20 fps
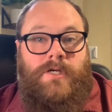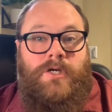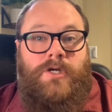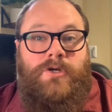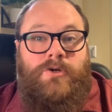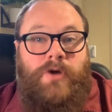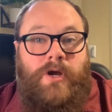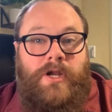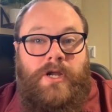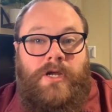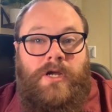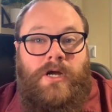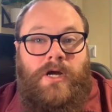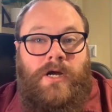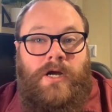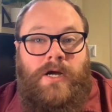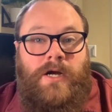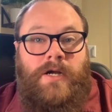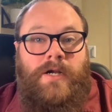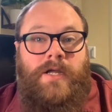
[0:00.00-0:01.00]
credit
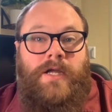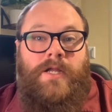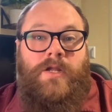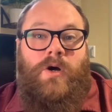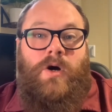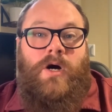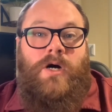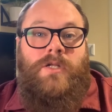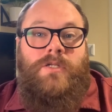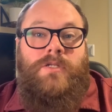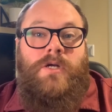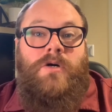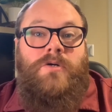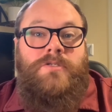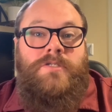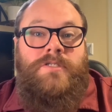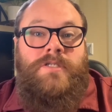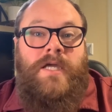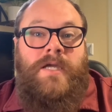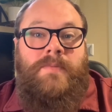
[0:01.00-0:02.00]
card and all
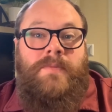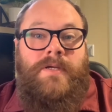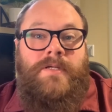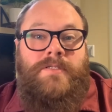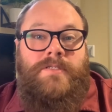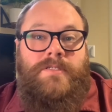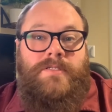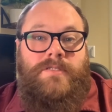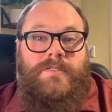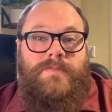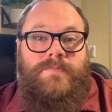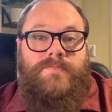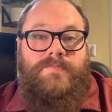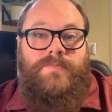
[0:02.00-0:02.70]
loan statements,